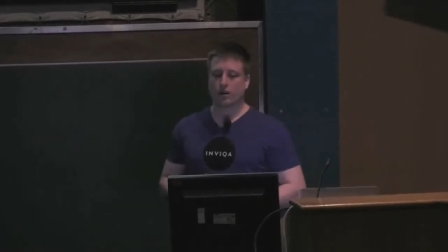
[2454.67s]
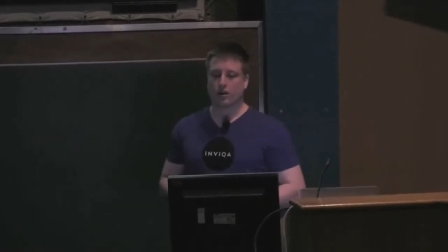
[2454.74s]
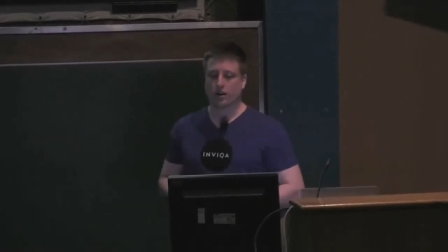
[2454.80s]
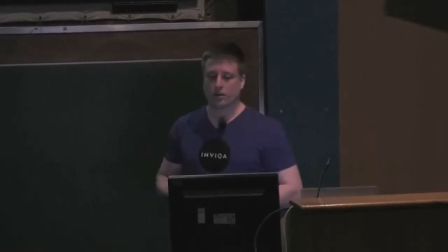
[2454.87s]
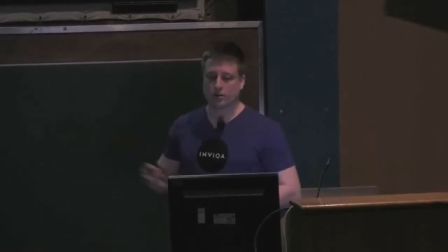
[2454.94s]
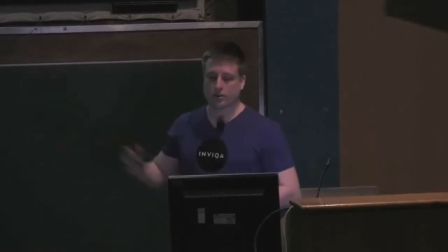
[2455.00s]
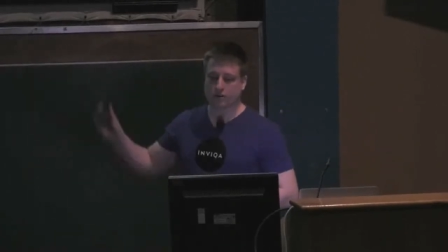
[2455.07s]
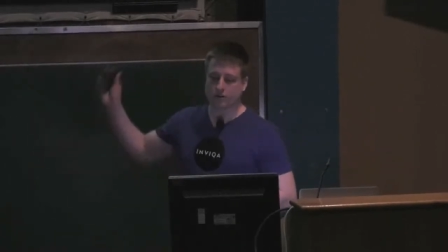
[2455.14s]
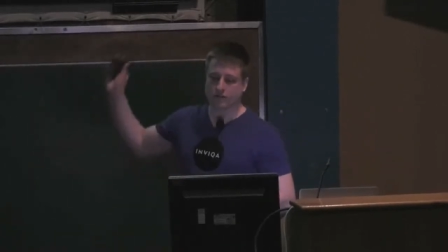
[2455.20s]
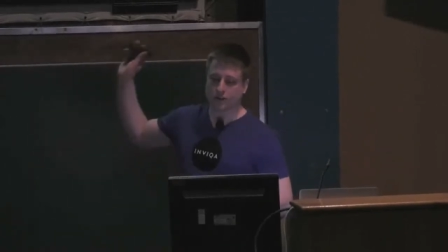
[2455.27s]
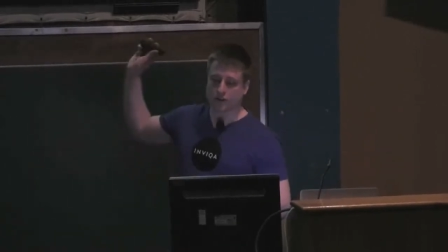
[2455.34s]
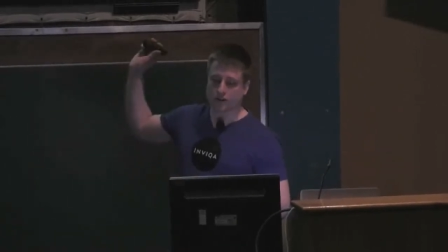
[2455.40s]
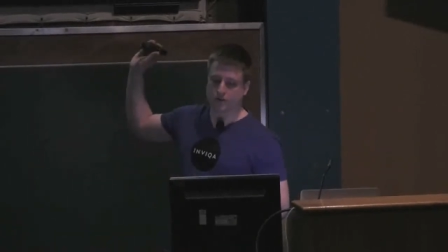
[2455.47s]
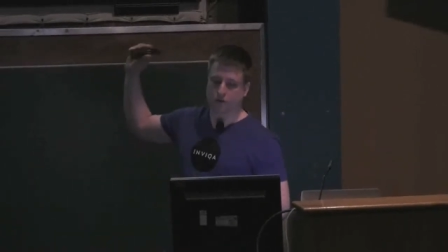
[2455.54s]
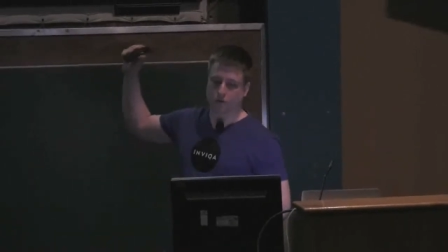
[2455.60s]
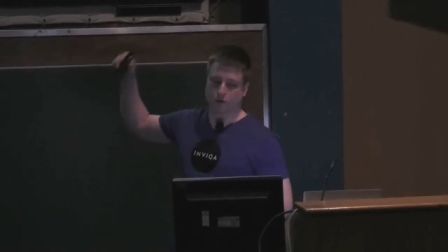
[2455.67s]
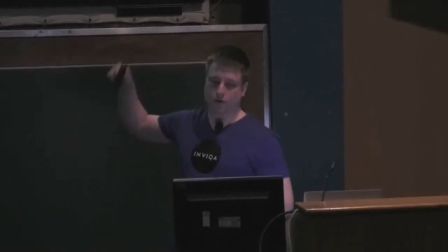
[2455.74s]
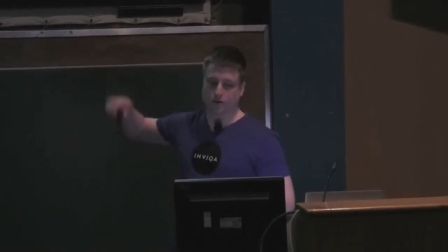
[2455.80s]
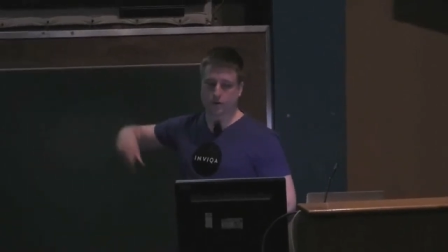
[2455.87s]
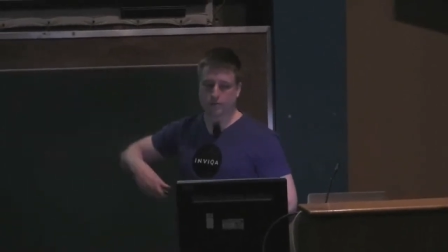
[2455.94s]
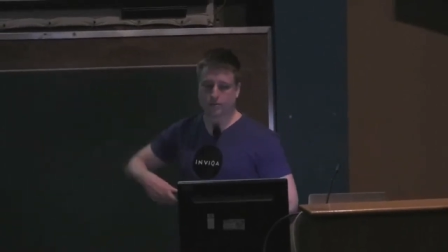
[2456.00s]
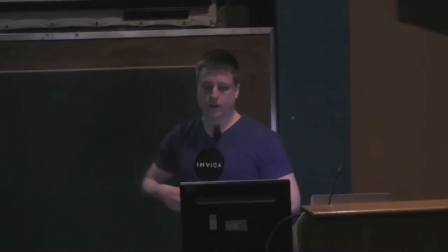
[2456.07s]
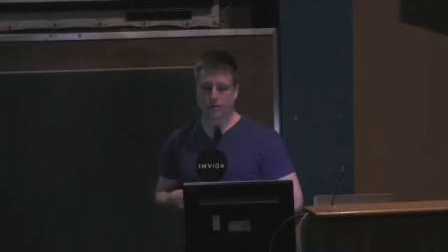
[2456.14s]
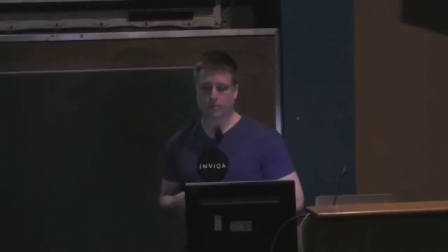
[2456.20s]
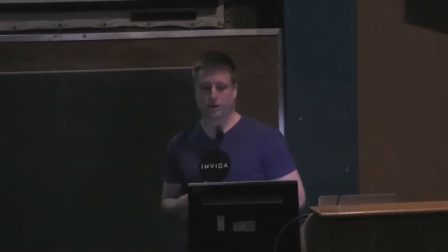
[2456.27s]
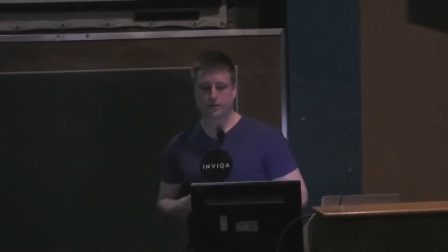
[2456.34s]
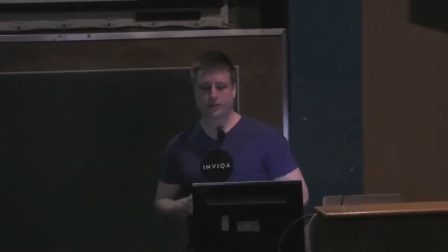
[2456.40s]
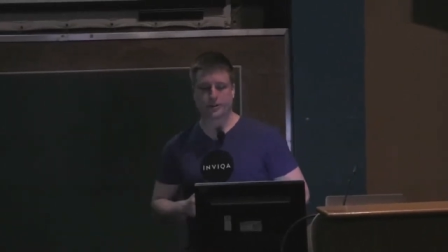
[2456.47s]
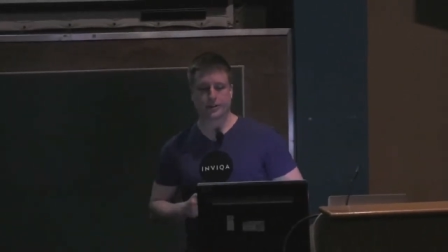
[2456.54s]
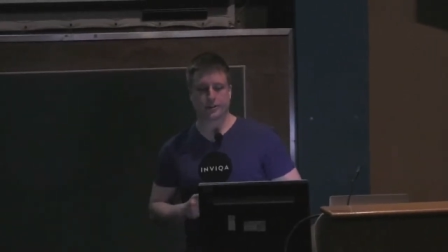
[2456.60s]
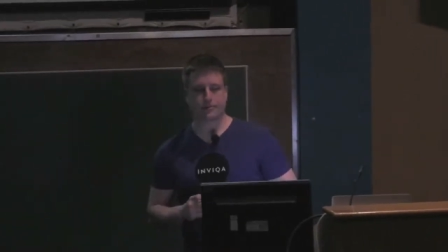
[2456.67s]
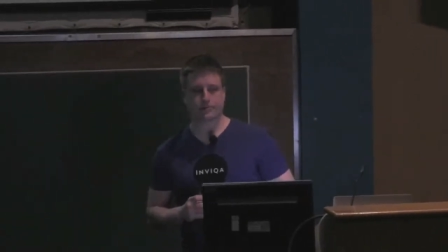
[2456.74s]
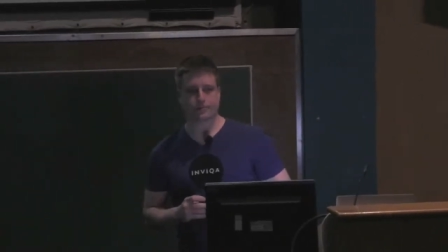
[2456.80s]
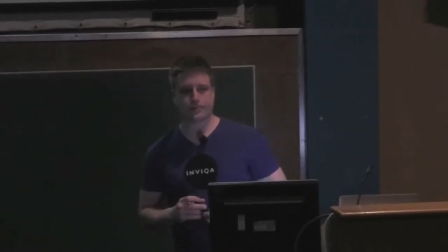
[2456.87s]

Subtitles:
it'll do a fast forward to update master.